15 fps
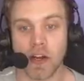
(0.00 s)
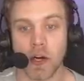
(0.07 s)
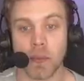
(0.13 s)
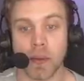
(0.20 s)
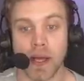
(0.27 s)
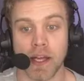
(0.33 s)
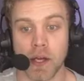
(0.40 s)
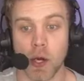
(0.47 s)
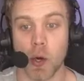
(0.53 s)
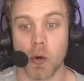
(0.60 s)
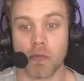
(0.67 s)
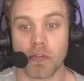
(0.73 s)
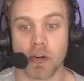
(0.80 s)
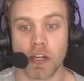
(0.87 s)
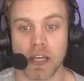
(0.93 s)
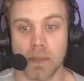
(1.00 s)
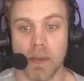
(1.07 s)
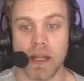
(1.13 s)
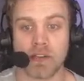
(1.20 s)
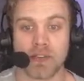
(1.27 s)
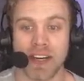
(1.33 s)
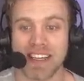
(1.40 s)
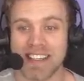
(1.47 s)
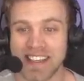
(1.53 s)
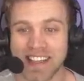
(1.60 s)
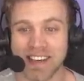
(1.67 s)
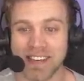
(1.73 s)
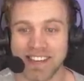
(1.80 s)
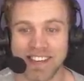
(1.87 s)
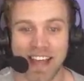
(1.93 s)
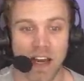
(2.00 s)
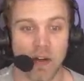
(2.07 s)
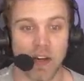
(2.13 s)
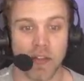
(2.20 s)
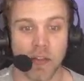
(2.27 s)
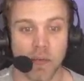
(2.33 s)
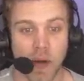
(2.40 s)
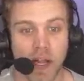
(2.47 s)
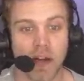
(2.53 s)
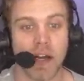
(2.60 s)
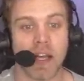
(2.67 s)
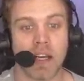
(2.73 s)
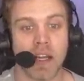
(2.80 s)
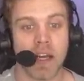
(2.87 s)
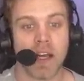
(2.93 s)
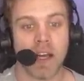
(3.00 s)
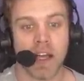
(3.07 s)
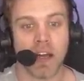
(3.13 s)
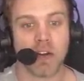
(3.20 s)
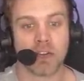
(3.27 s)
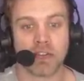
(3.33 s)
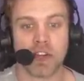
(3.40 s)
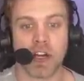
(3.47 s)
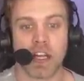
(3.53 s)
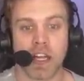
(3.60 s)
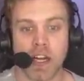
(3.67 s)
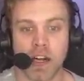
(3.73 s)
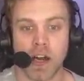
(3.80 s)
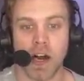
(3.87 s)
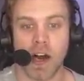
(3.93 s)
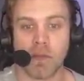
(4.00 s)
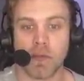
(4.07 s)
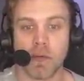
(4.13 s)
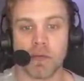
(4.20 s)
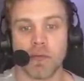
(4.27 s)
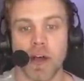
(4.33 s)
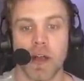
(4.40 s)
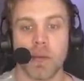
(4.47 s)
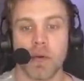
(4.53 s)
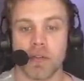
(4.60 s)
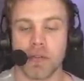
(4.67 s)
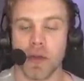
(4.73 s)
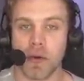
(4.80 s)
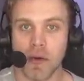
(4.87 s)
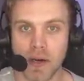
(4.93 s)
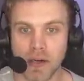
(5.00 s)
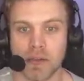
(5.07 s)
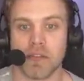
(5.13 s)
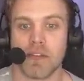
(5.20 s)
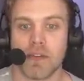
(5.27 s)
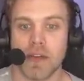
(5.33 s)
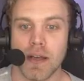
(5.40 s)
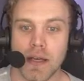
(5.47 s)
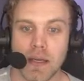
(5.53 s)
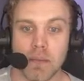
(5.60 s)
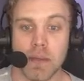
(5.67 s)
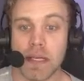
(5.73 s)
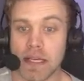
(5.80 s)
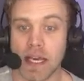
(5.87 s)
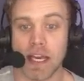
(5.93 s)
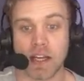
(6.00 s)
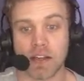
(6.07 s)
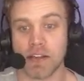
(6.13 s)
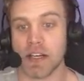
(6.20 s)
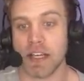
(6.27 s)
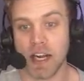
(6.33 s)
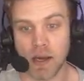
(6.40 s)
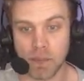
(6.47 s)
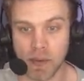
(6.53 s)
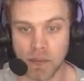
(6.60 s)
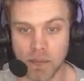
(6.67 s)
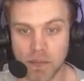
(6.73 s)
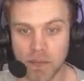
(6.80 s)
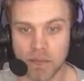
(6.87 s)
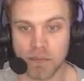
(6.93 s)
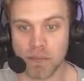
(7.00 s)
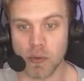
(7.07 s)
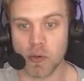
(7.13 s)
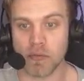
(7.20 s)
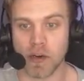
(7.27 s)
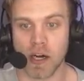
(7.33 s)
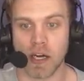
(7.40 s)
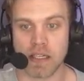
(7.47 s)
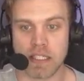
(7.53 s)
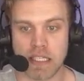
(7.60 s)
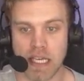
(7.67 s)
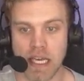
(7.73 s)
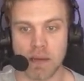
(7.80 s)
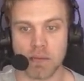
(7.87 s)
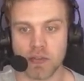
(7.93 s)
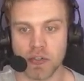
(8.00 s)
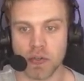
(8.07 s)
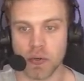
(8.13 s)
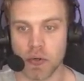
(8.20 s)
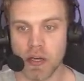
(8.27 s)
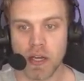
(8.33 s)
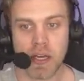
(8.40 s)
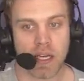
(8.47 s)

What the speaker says: Obey overcommit trying to kill Scary in the right lane, and are stuck in an awful fight with no ults. PK clean up and move on to Game 2.